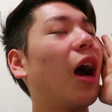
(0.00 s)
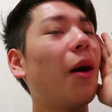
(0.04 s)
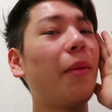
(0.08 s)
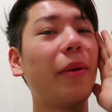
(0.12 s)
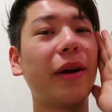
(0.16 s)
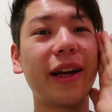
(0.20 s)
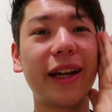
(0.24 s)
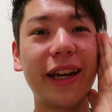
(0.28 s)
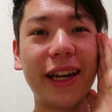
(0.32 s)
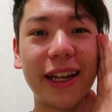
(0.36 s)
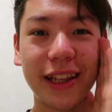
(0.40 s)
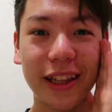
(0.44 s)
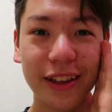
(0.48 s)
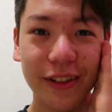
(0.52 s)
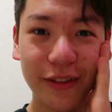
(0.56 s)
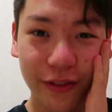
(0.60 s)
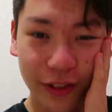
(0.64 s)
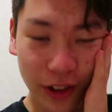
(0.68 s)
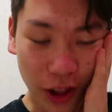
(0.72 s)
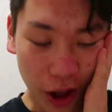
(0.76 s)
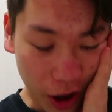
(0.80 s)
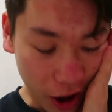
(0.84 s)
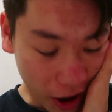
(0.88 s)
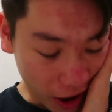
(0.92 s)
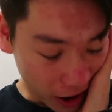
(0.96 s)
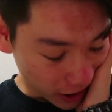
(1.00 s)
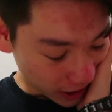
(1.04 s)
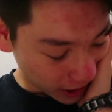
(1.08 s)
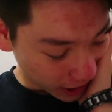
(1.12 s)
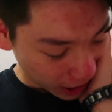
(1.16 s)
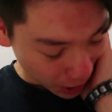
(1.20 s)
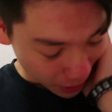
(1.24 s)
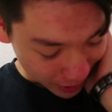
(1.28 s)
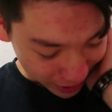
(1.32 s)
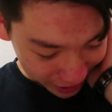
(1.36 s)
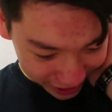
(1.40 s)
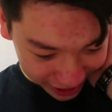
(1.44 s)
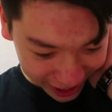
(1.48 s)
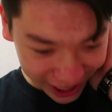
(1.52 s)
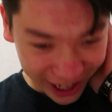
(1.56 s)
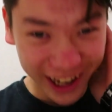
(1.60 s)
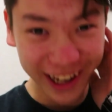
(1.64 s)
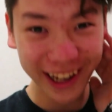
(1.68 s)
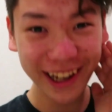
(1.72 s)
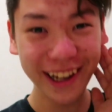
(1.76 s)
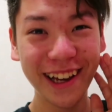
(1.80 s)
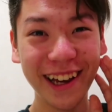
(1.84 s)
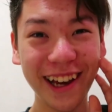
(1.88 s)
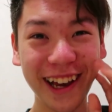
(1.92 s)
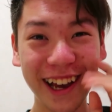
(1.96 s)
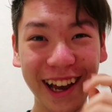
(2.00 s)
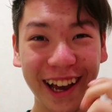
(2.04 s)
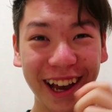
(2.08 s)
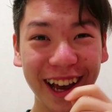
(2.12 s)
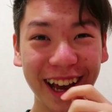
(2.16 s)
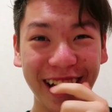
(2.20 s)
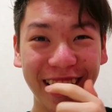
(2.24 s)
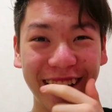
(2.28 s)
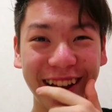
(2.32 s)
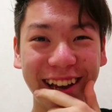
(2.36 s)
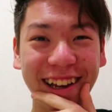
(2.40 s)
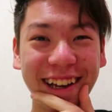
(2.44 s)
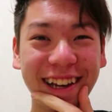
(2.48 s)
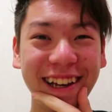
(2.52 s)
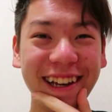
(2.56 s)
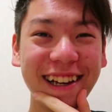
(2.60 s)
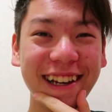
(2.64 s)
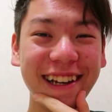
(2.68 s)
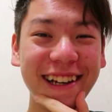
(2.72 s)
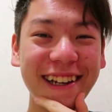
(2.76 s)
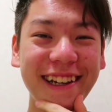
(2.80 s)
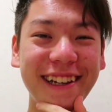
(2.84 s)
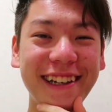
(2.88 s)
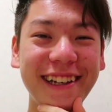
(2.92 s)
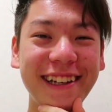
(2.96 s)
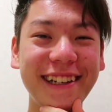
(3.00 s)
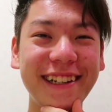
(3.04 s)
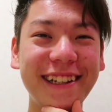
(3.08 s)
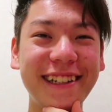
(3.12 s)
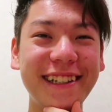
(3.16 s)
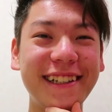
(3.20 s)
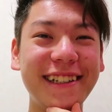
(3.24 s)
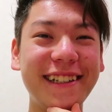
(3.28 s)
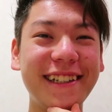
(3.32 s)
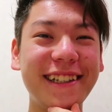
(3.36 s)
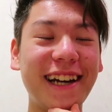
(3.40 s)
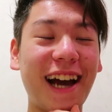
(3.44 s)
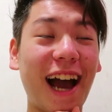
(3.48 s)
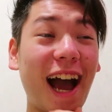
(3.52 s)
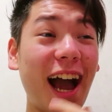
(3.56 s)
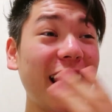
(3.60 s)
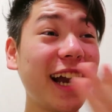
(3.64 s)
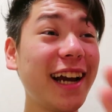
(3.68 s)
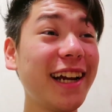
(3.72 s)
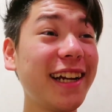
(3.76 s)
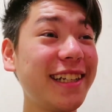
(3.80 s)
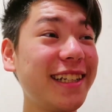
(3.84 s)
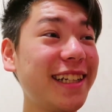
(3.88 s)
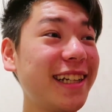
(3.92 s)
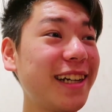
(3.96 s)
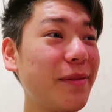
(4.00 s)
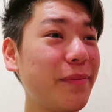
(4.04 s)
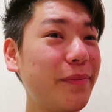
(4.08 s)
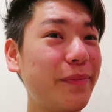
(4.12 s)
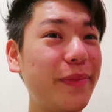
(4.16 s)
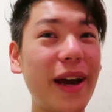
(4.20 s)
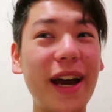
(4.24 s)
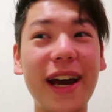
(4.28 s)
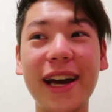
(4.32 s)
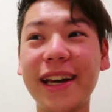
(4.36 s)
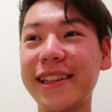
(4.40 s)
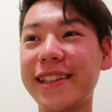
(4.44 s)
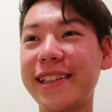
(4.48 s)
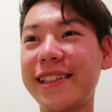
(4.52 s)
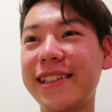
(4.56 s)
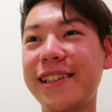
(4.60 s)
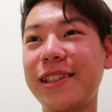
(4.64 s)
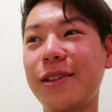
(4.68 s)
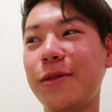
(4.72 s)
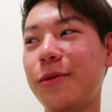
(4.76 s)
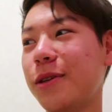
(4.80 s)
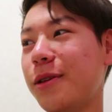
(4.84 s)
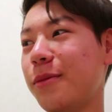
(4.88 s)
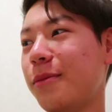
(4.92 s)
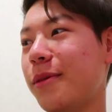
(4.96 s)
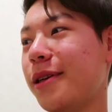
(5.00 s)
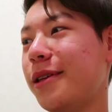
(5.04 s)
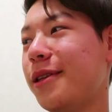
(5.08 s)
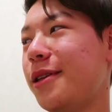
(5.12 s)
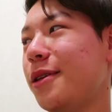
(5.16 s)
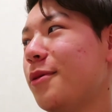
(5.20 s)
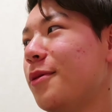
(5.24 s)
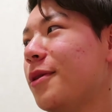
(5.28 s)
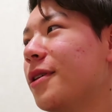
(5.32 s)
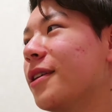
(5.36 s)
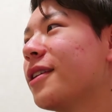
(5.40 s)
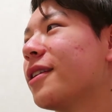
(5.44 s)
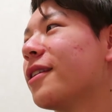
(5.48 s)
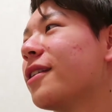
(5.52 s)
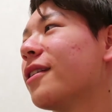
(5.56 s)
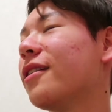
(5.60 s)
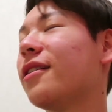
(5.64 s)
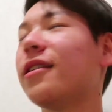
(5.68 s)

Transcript: How am I gonna edit the vlog? How am I gonna... I gotta take a bath still, what am I doing?